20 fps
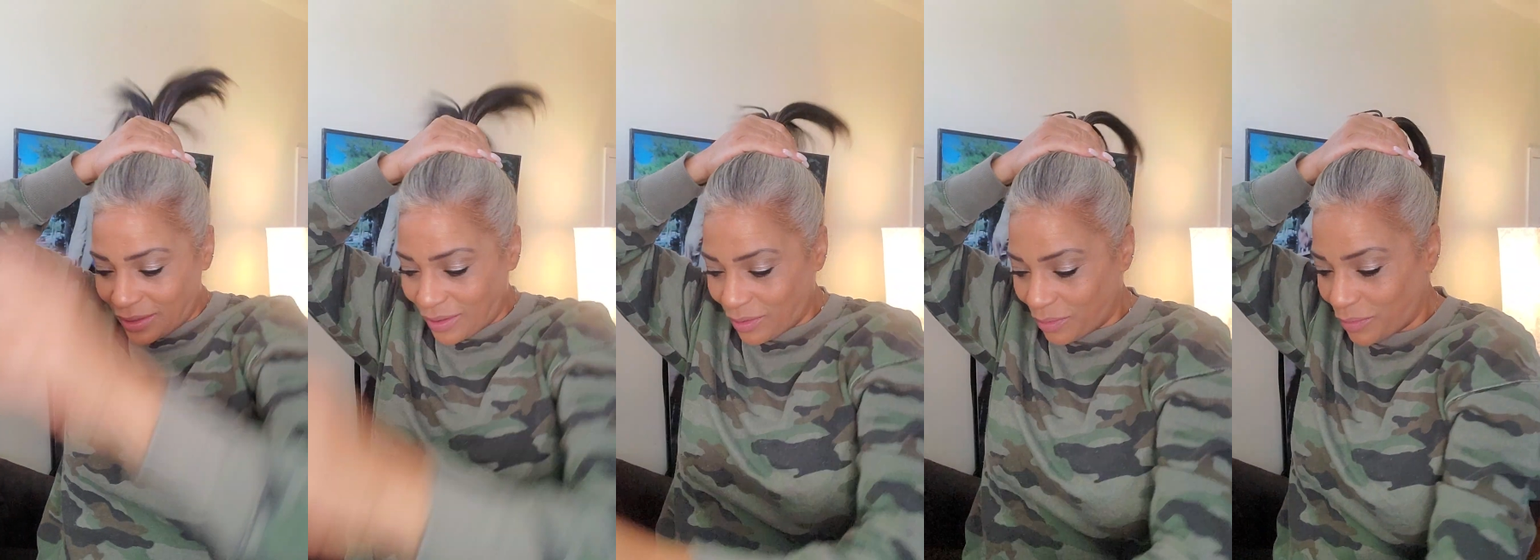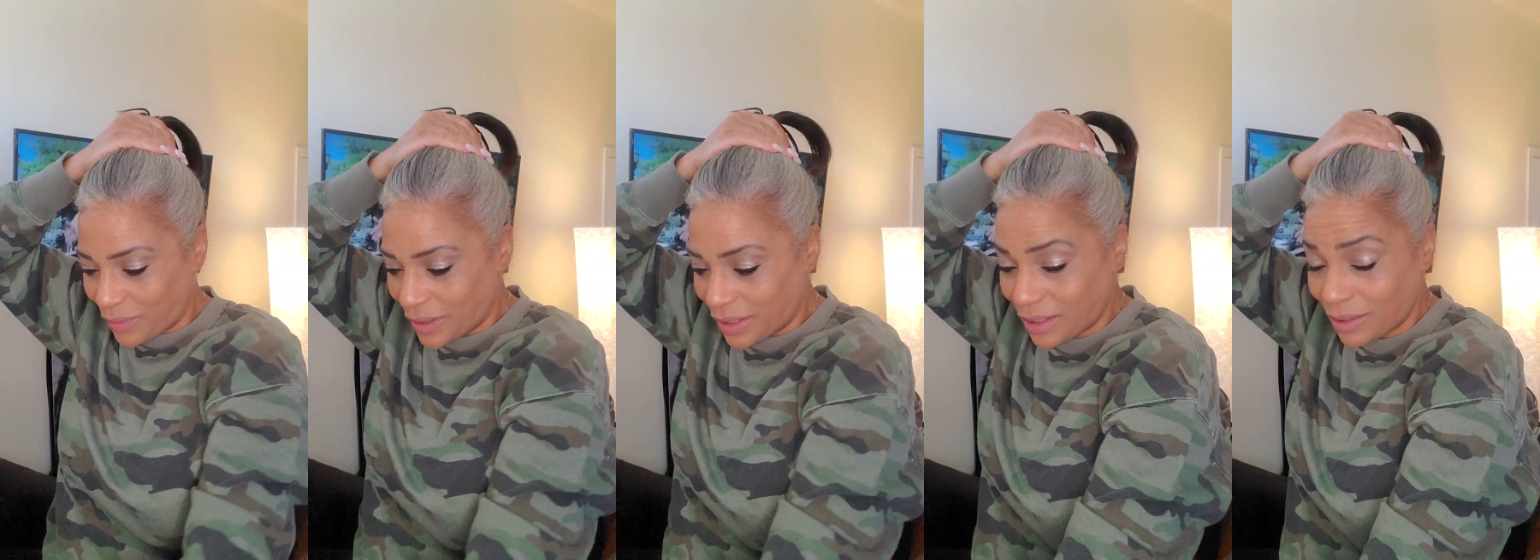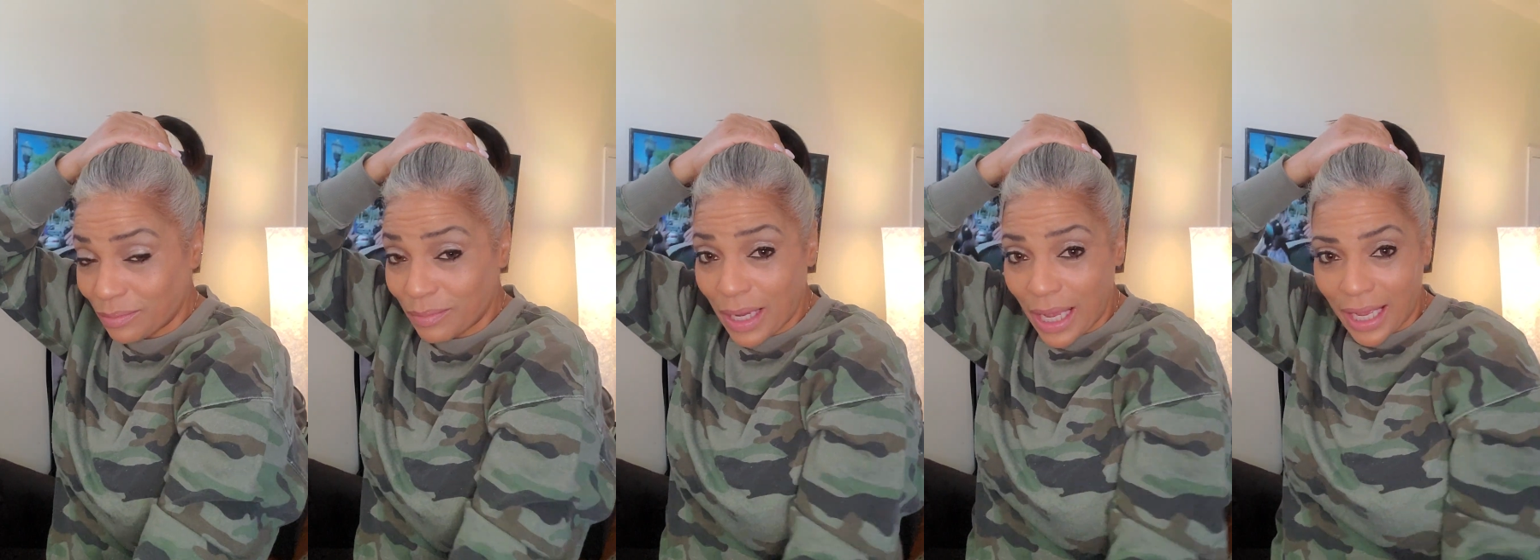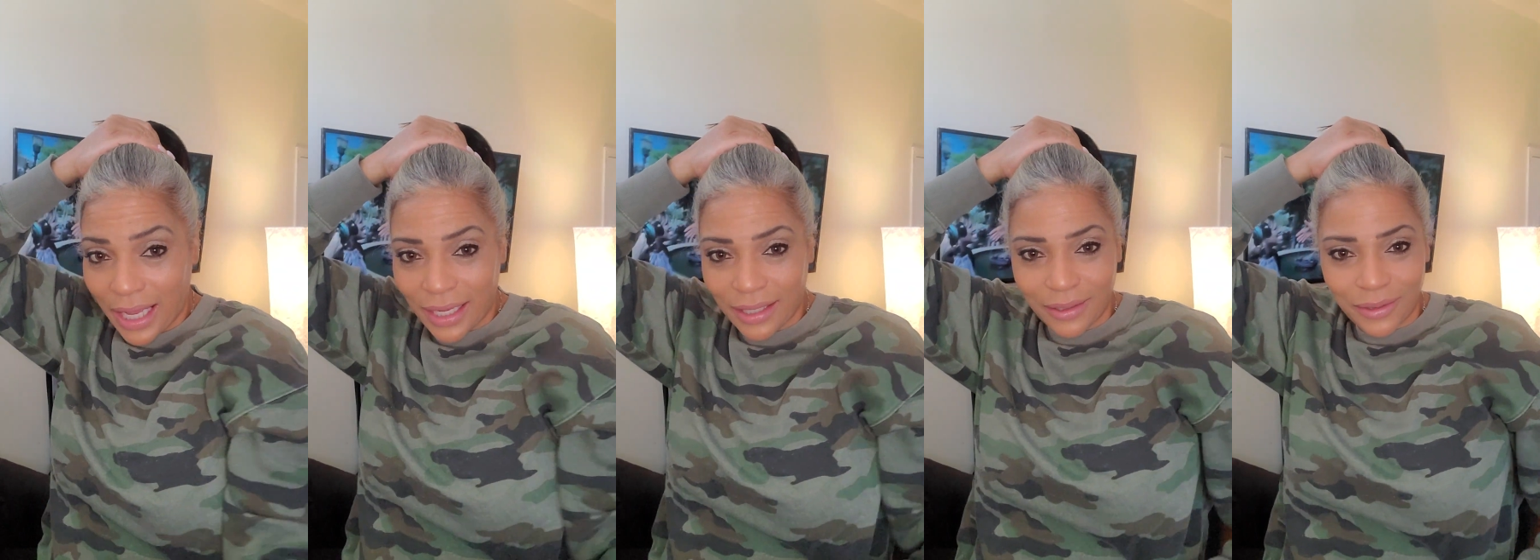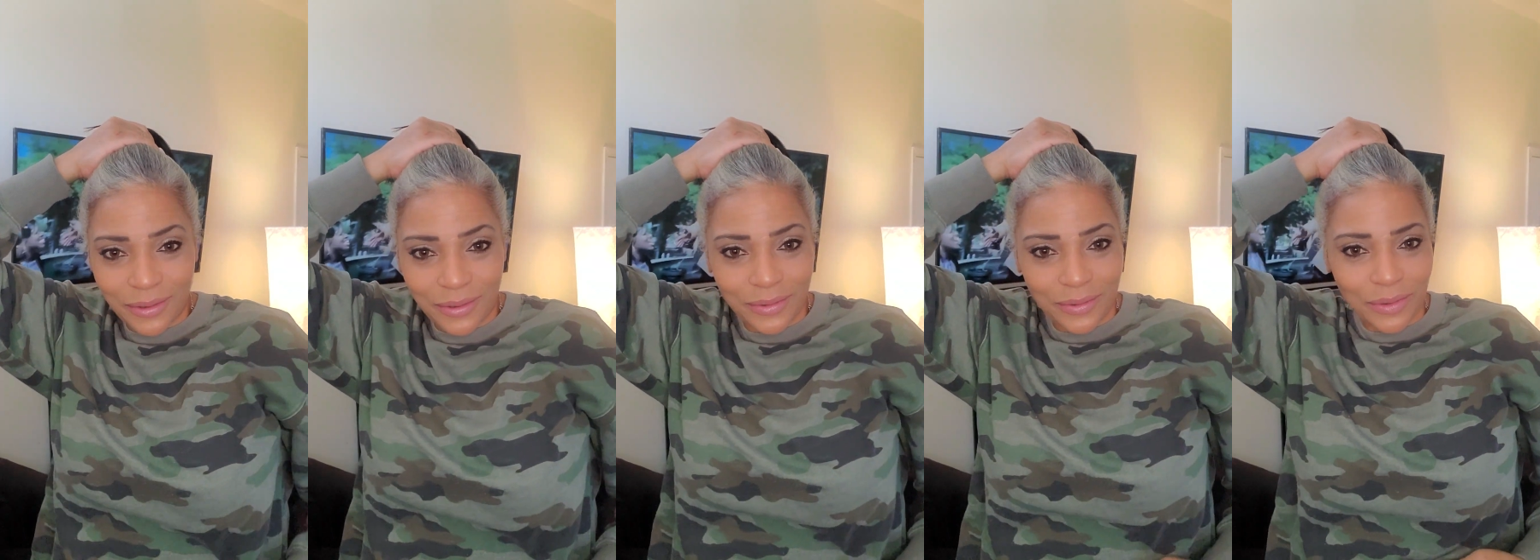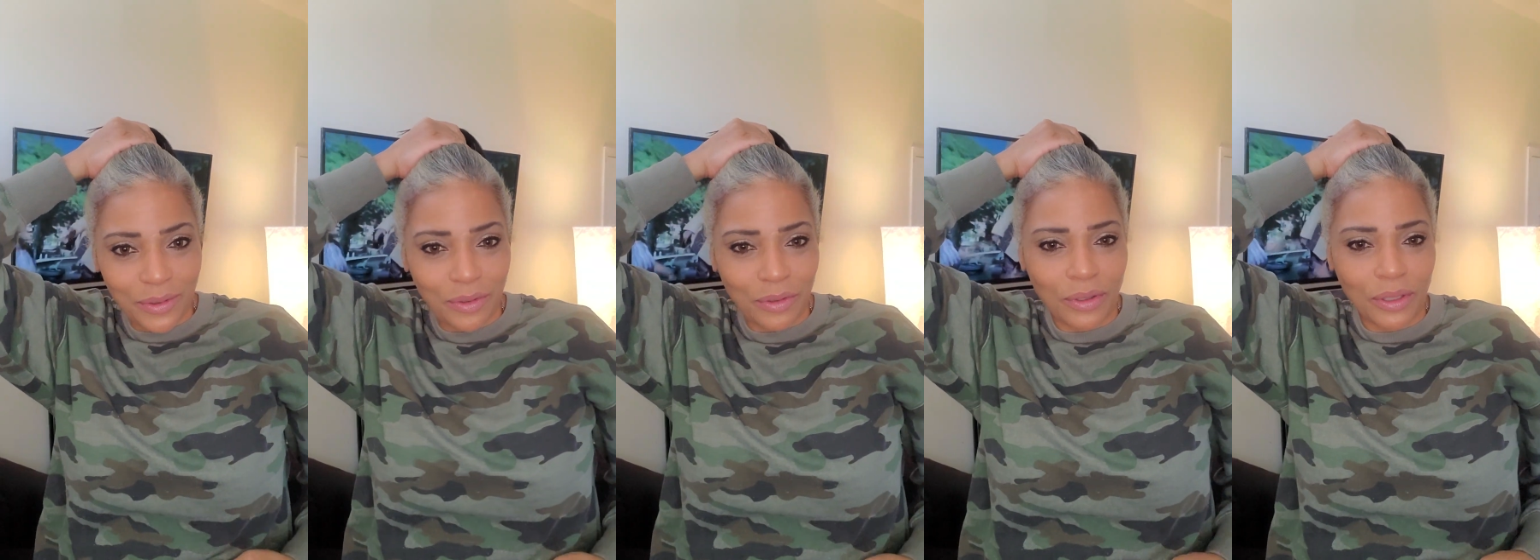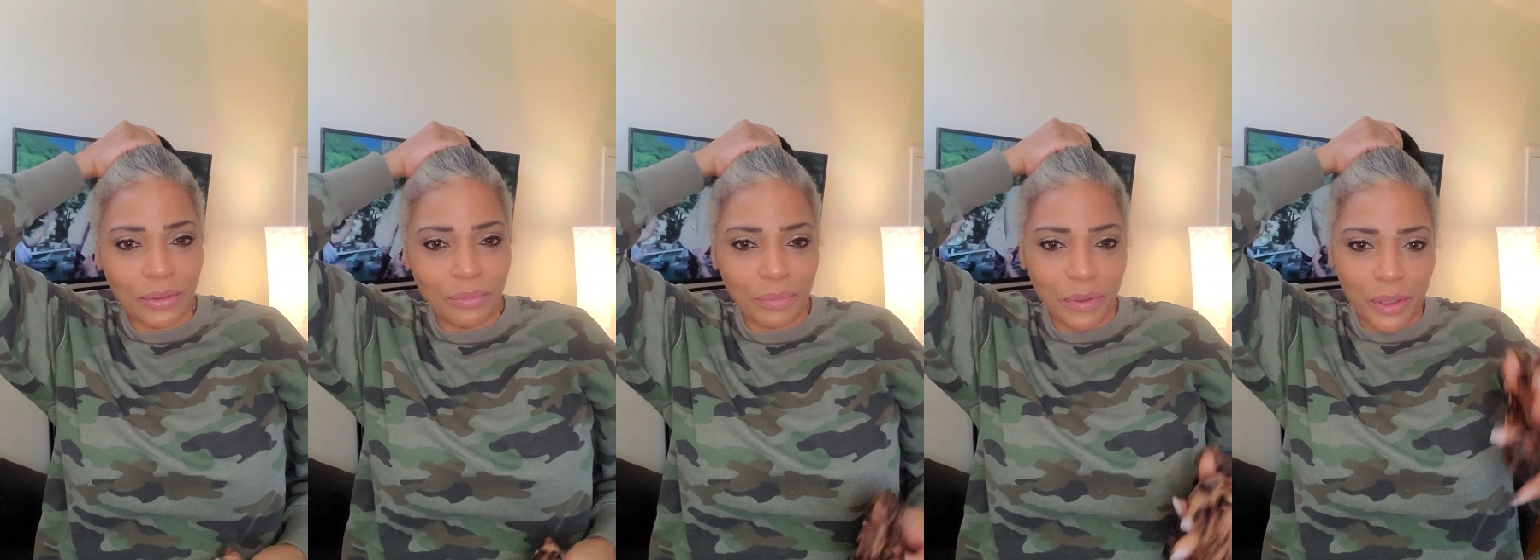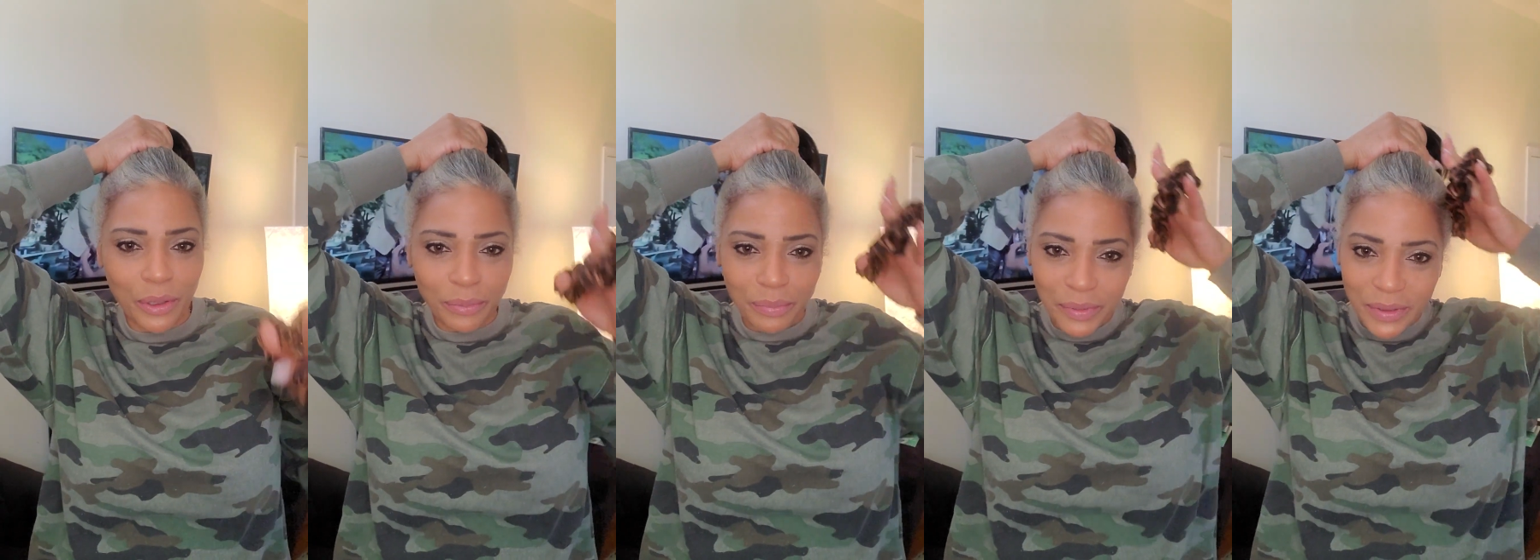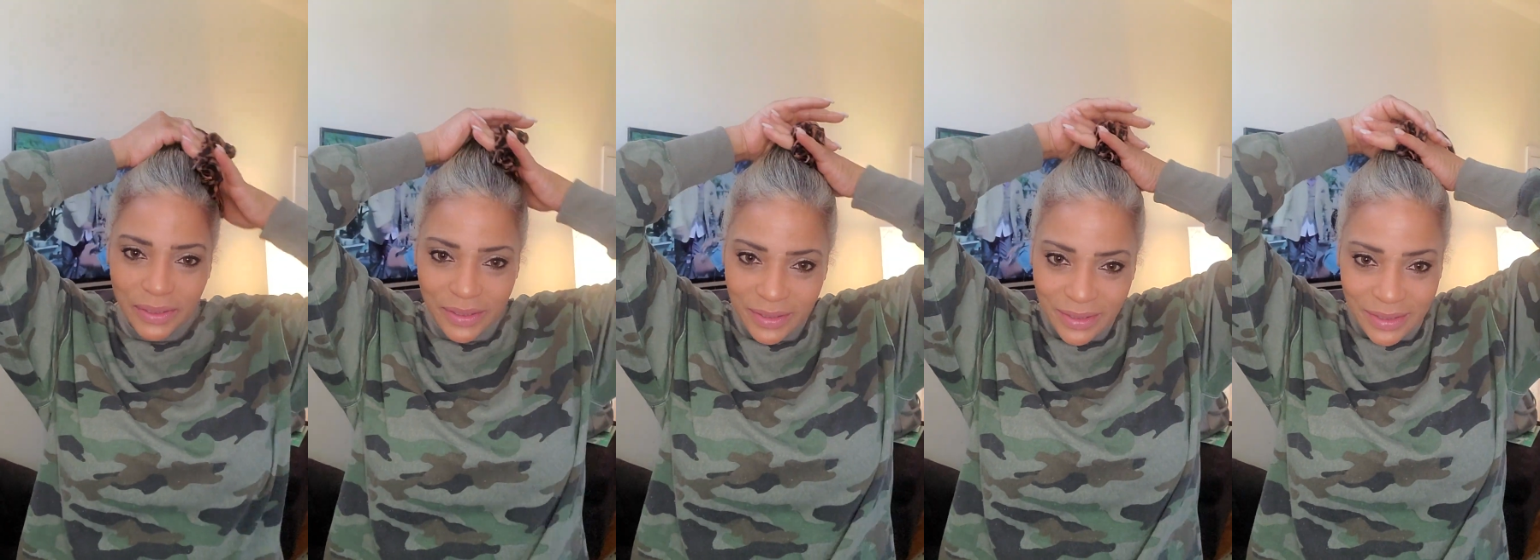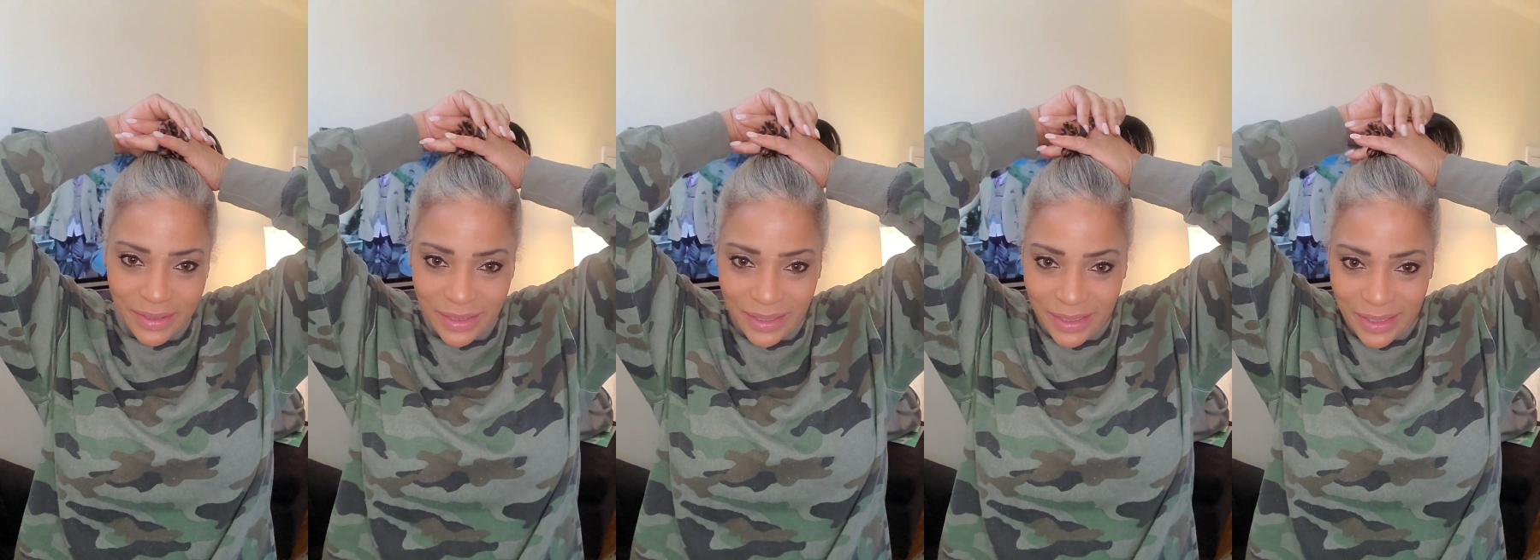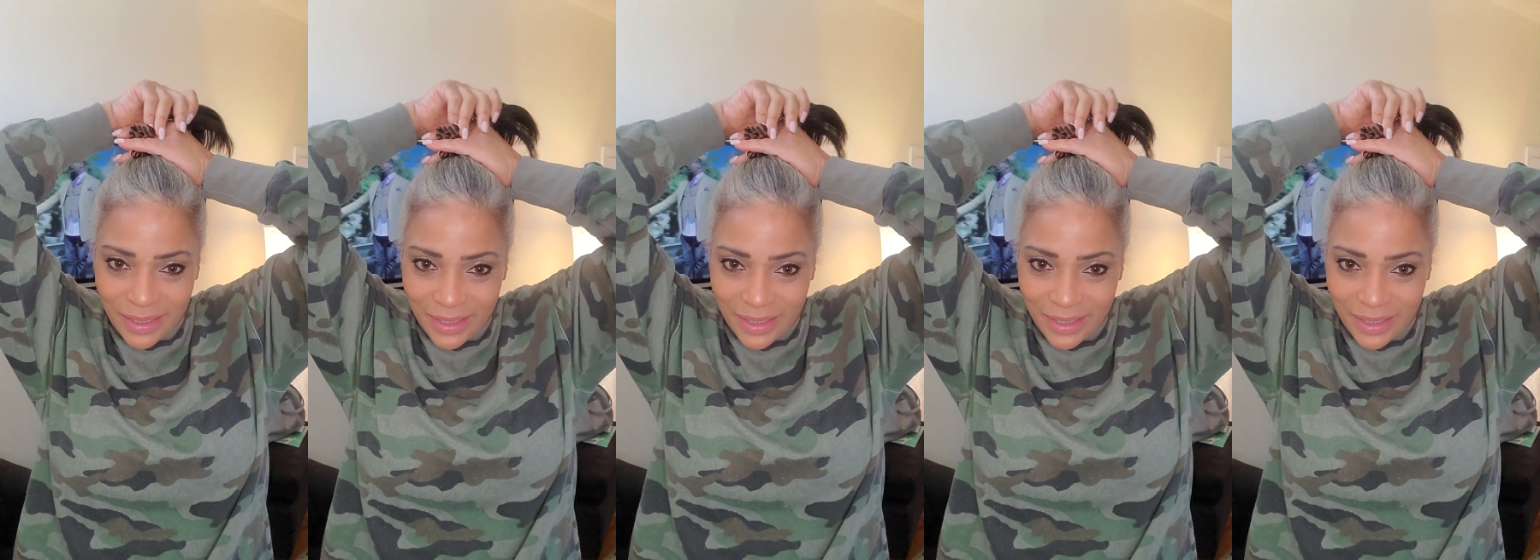someone smile on purpose.